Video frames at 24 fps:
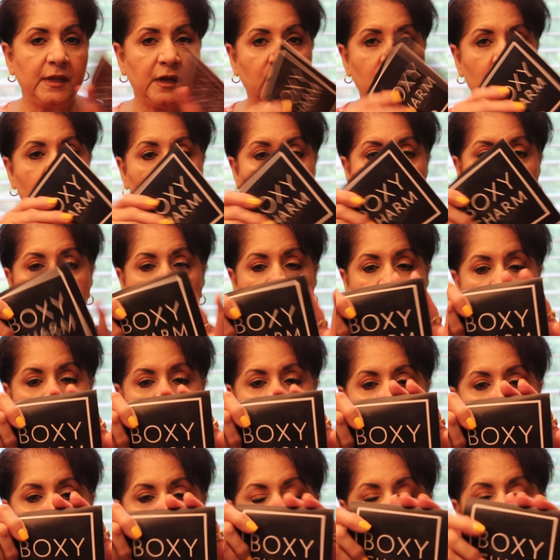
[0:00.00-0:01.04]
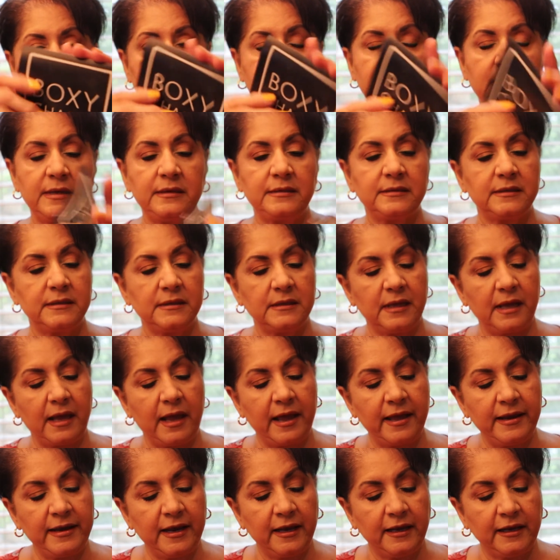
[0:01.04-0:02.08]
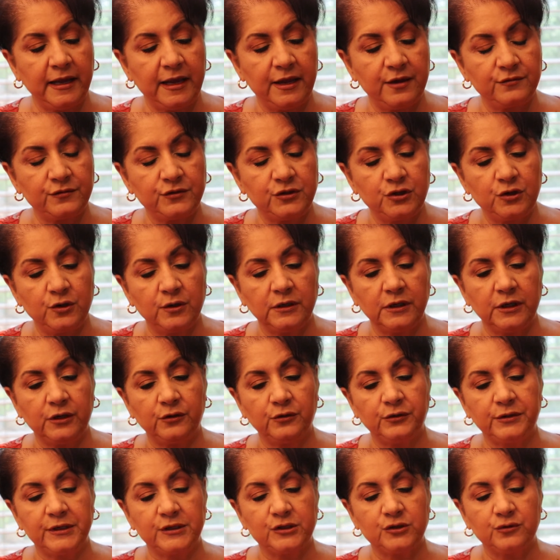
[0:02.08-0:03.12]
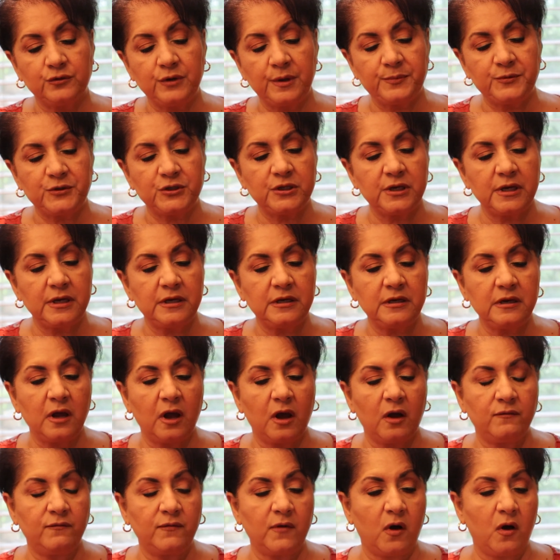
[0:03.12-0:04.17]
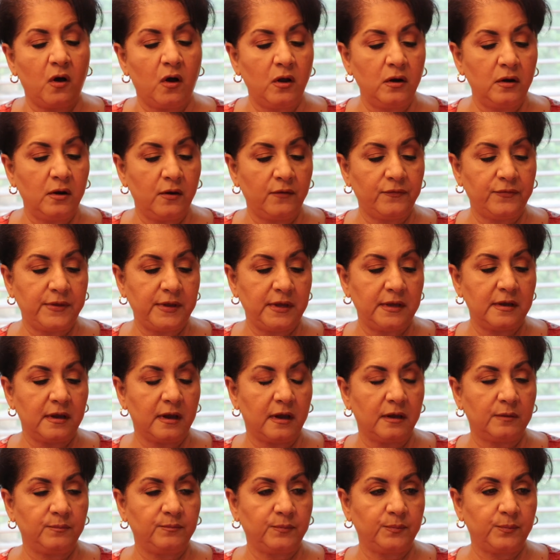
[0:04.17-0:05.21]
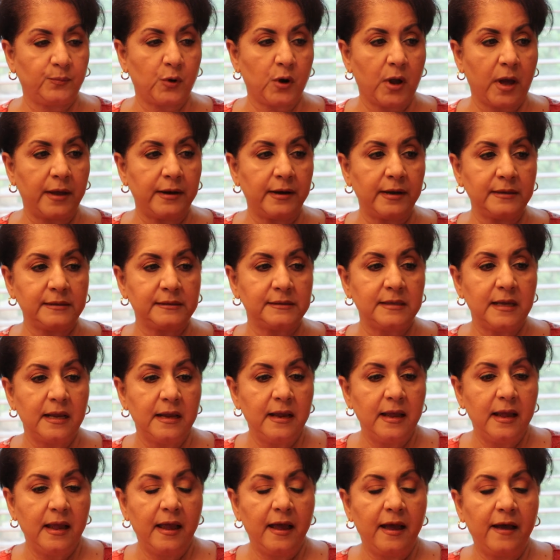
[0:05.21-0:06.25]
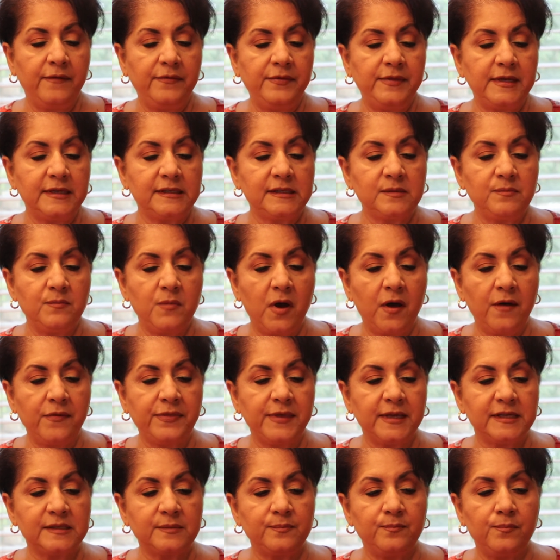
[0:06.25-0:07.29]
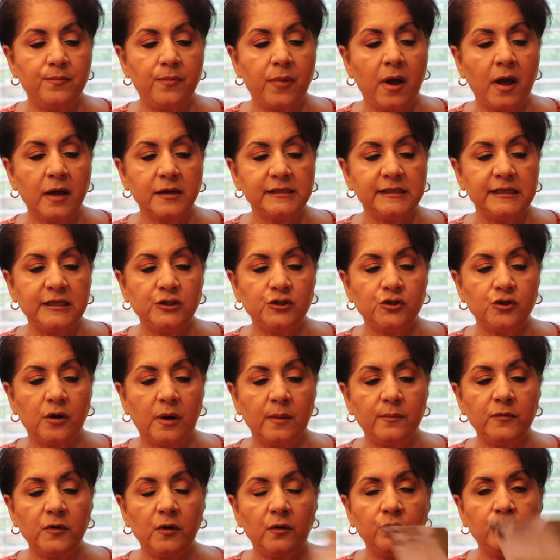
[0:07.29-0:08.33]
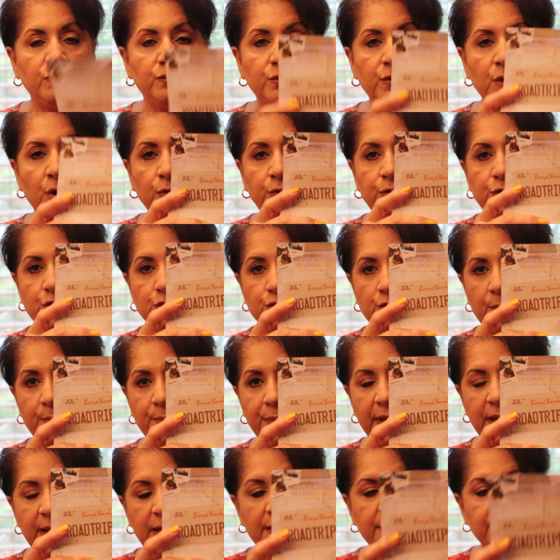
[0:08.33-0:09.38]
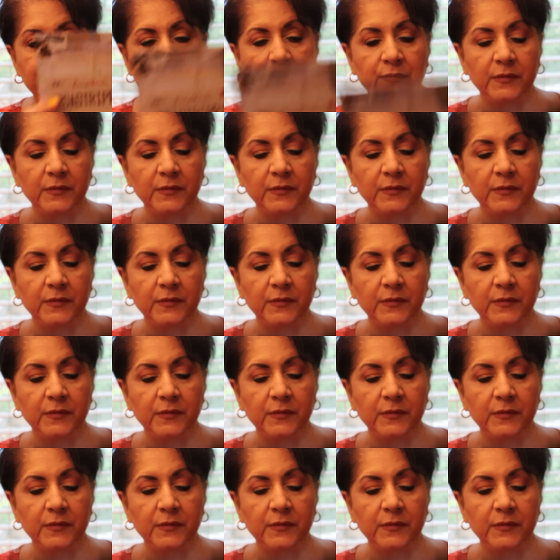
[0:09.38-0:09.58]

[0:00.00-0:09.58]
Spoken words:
card that comes with it, and it gives you a little description of all of the products. And this month is Boxycharm Road Tripping.